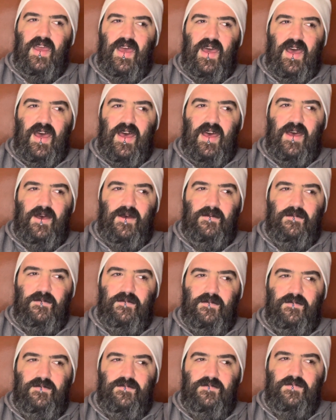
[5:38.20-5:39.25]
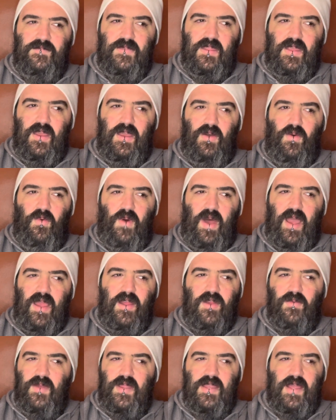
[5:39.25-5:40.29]
why
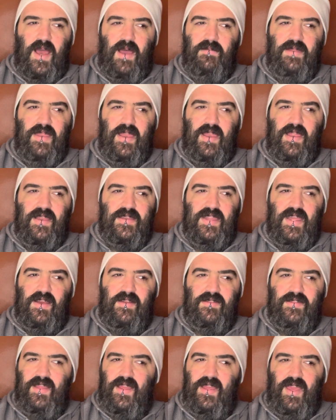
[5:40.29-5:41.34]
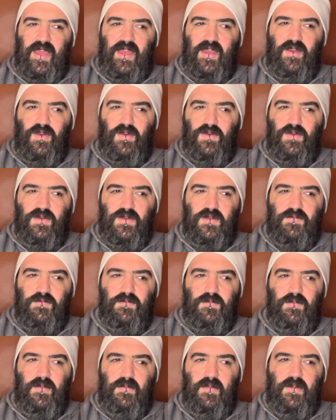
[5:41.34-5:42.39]
aren't we nominating Dale Dickey, who's
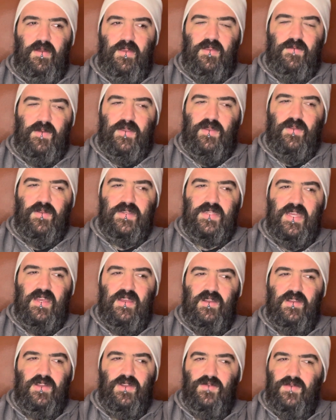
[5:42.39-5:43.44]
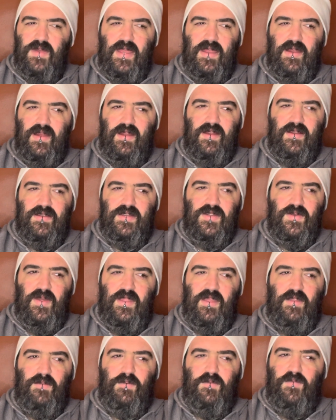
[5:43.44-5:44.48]
spent her entire career doing
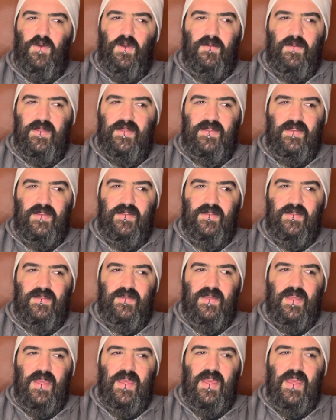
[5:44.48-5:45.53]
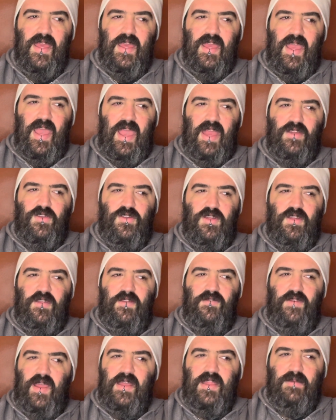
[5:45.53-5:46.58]
these performances? And she's
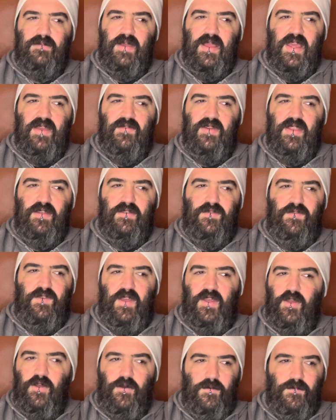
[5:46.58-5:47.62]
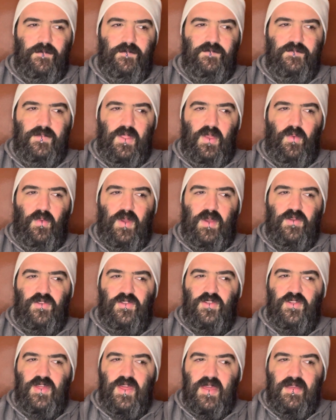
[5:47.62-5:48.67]
finally been given a film where
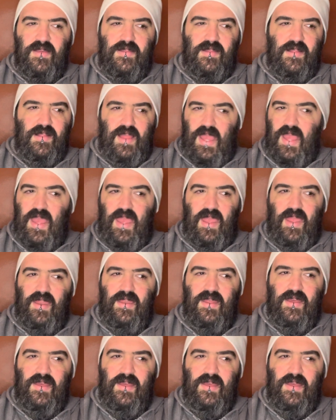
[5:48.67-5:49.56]
she's the lead,